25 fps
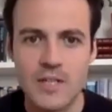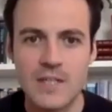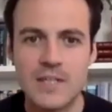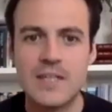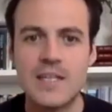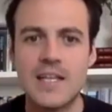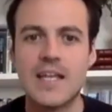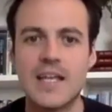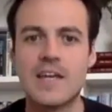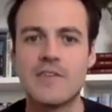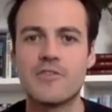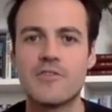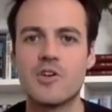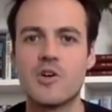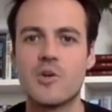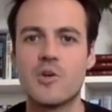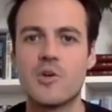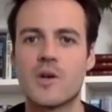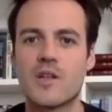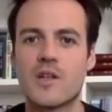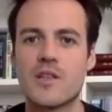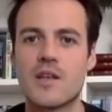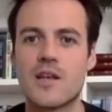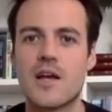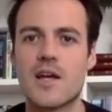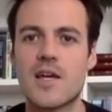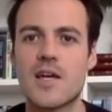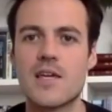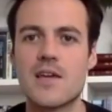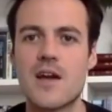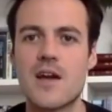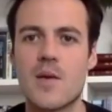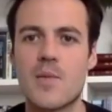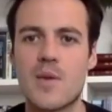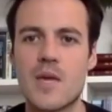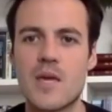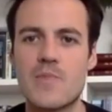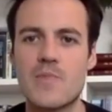if you're one of the lucky
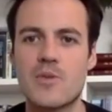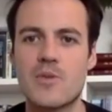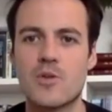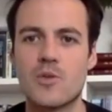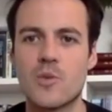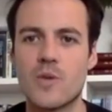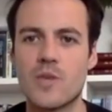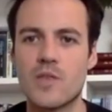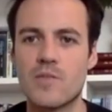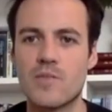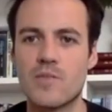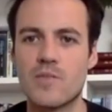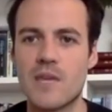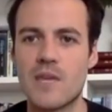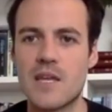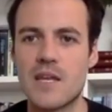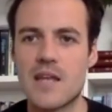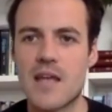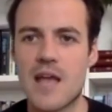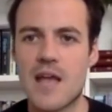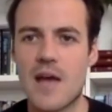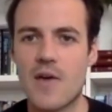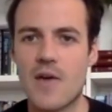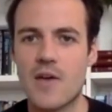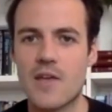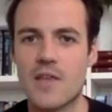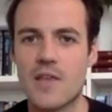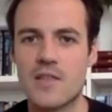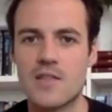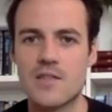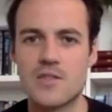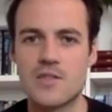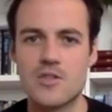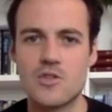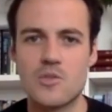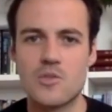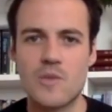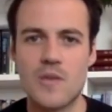young people with me now in the
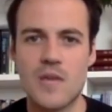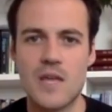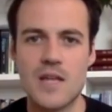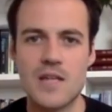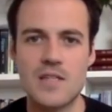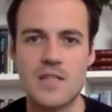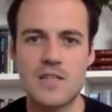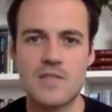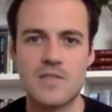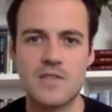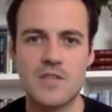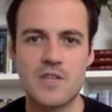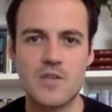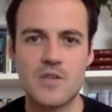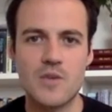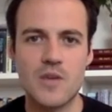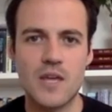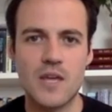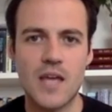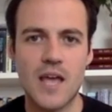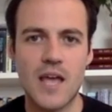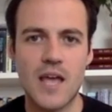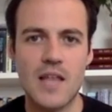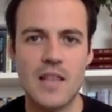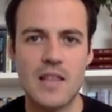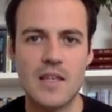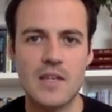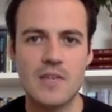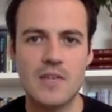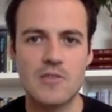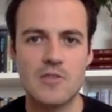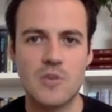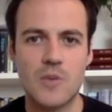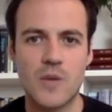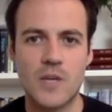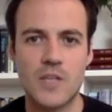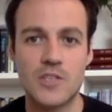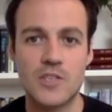Zoom interview, get
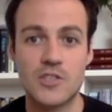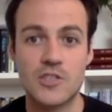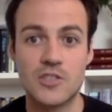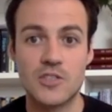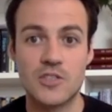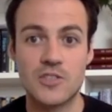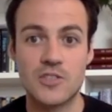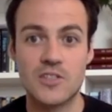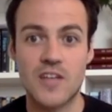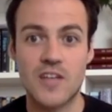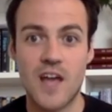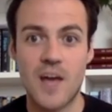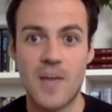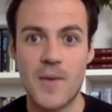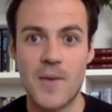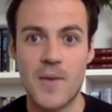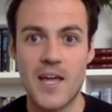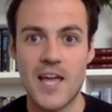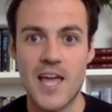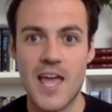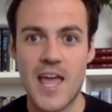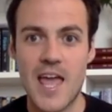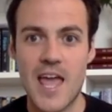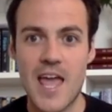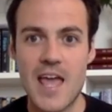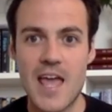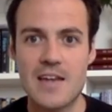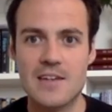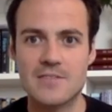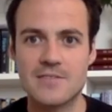those questions coming in.